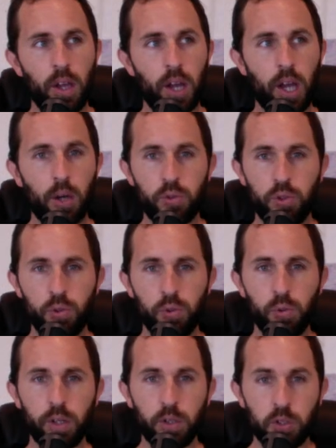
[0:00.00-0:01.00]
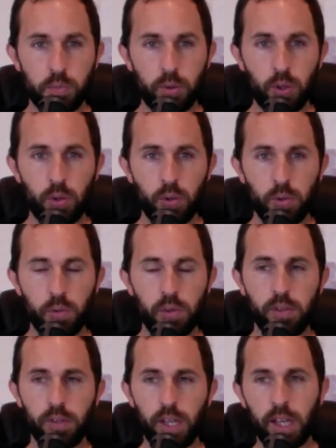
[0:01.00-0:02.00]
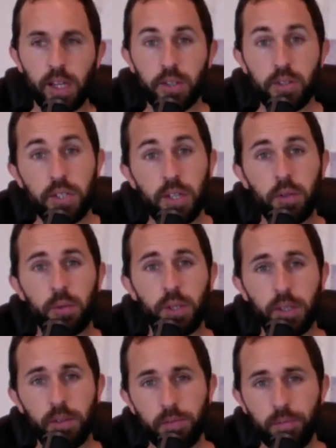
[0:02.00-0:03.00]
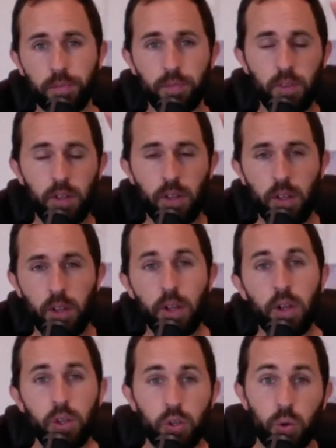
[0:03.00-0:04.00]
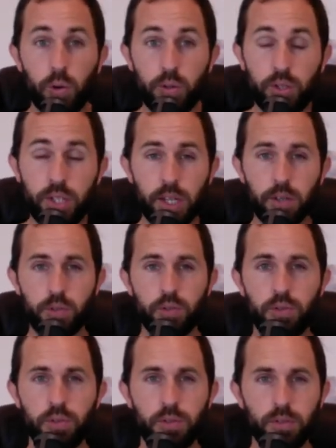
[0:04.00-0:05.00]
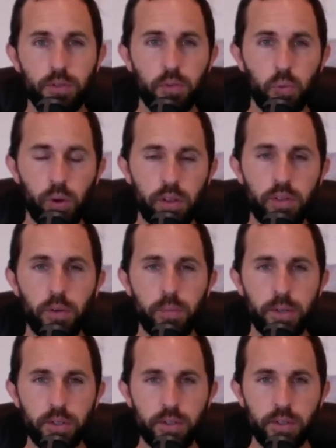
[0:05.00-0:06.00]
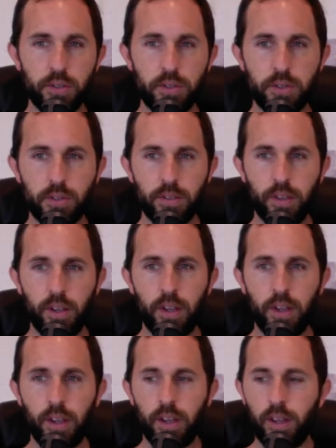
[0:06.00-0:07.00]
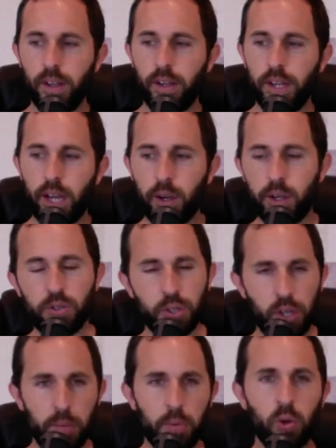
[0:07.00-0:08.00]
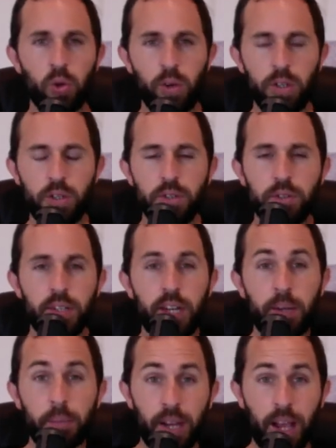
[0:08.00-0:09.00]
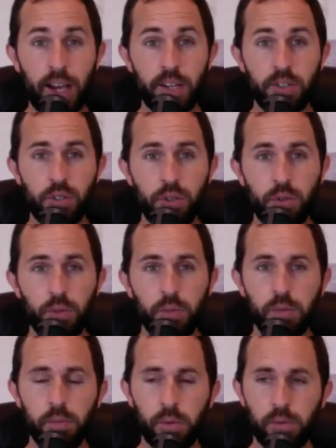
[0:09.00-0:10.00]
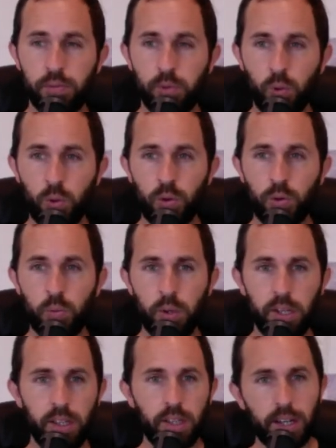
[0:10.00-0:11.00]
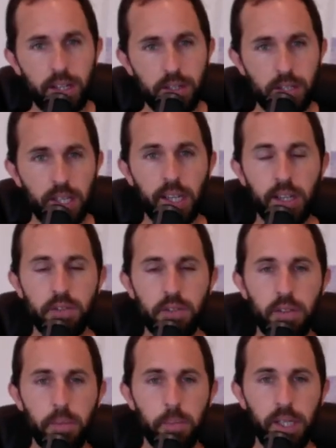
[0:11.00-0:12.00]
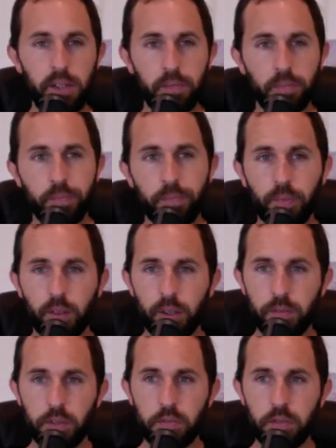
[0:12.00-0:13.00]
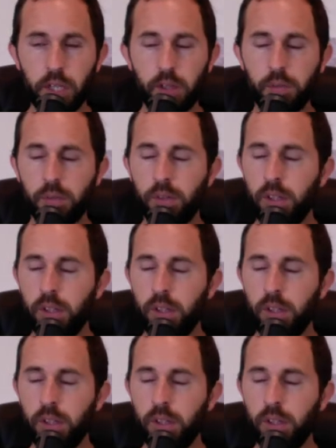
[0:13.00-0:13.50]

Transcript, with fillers: how to explode and accelerate your sales with your business. Now, here's a couple questions that I'm going to ask you before we kind of dig into the meat of this video.